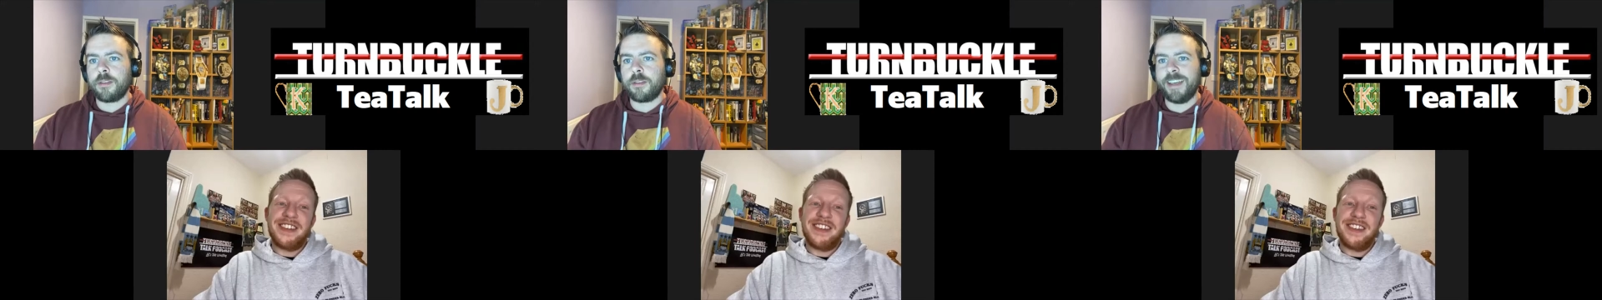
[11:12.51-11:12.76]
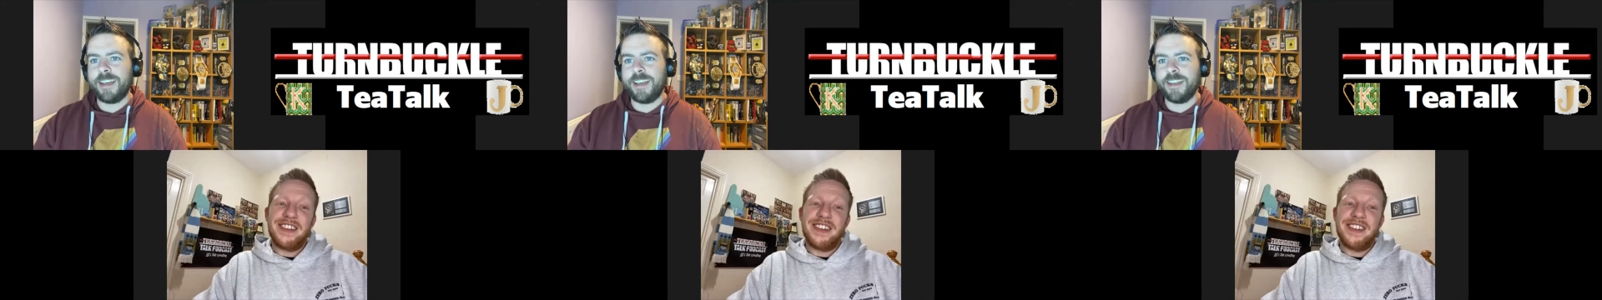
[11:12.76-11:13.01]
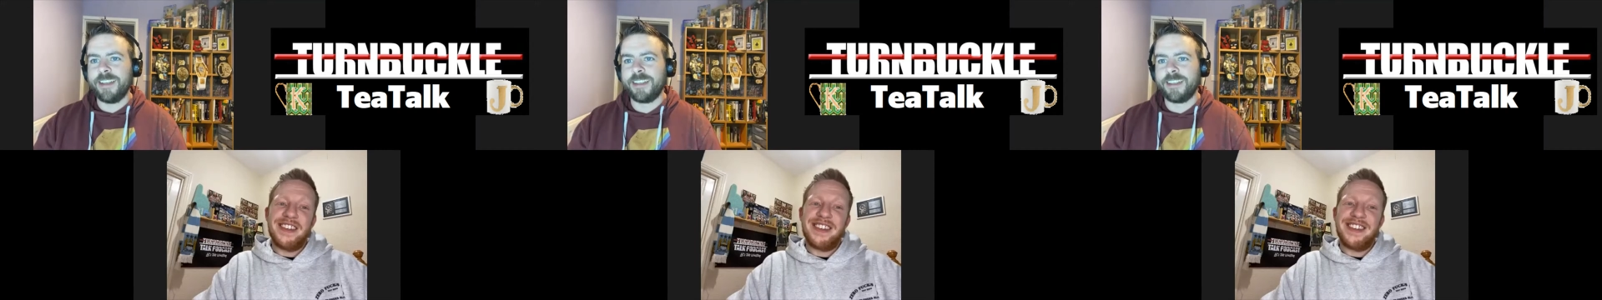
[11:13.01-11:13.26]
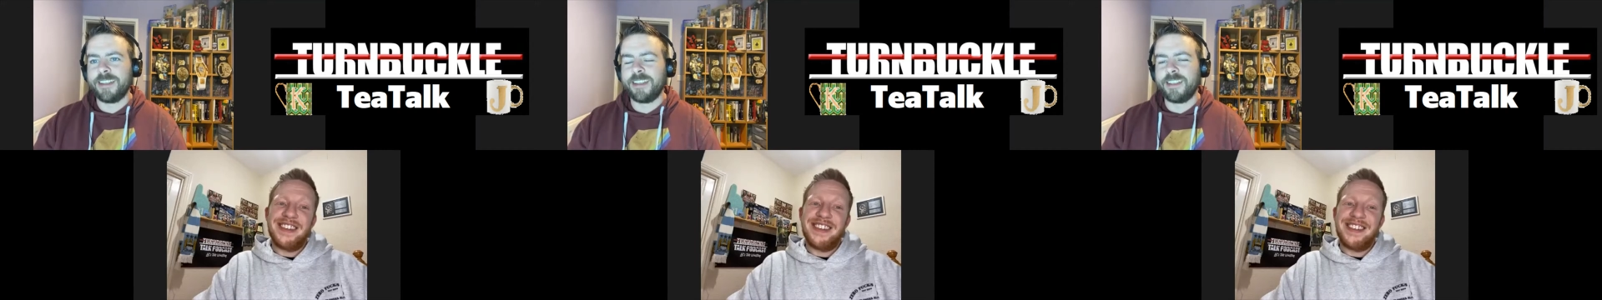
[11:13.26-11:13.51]
Speaker 1: Yeah.
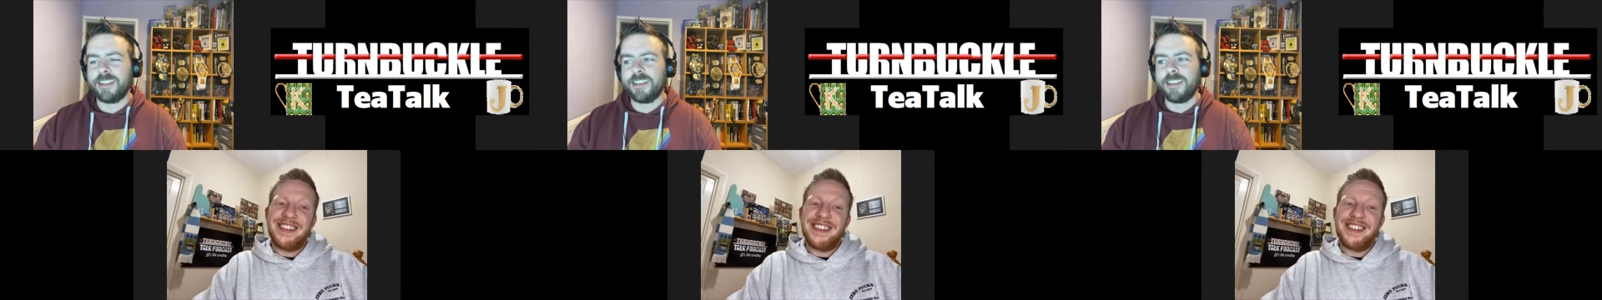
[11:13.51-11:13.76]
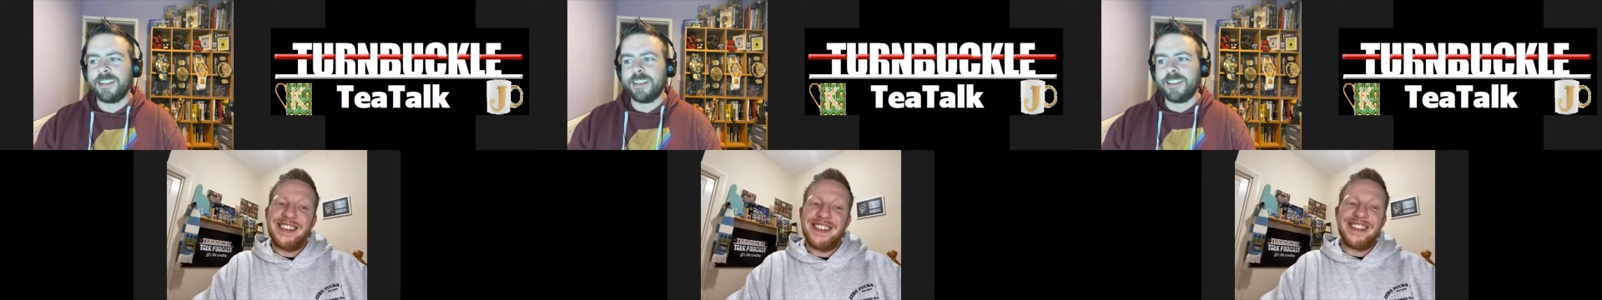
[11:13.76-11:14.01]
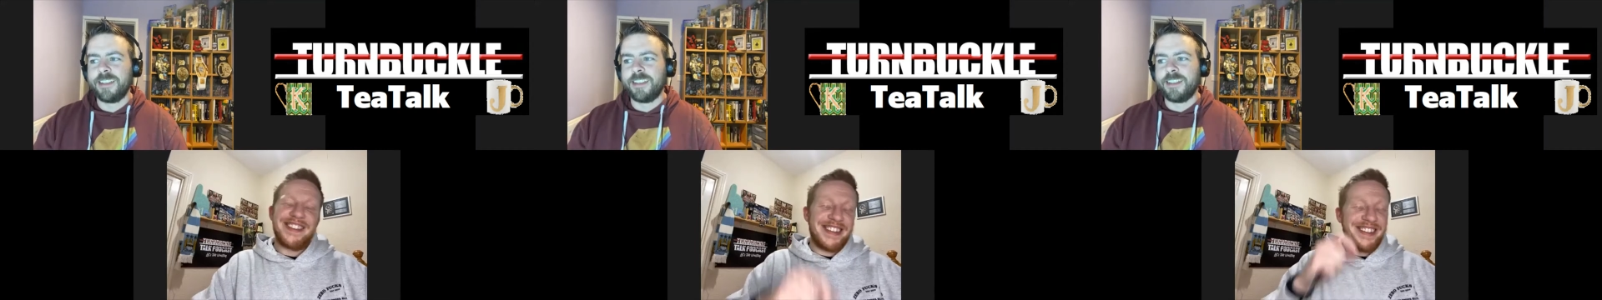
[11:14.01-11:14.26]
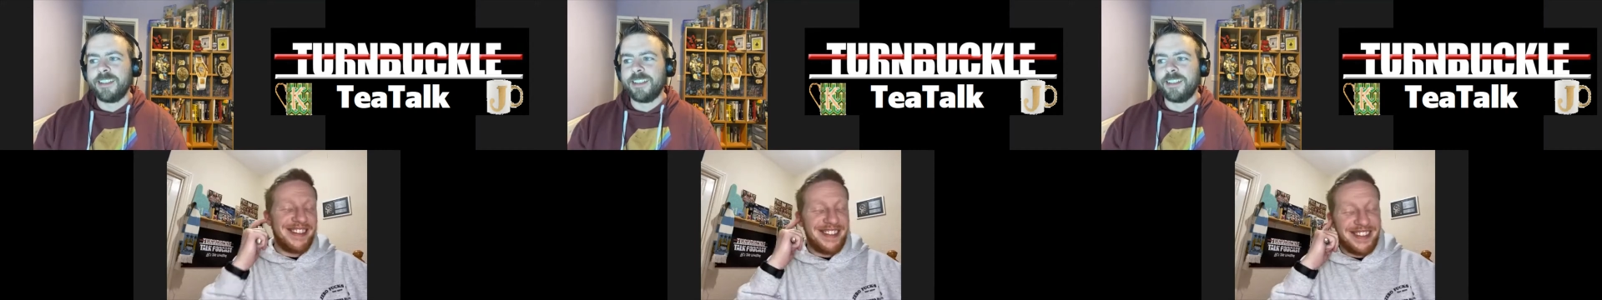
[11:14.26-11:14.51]

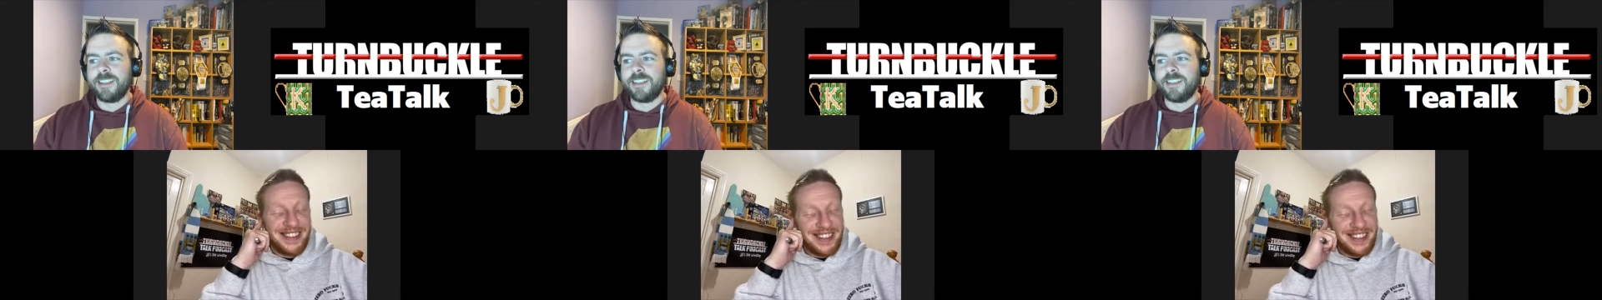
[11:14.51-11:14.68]
God.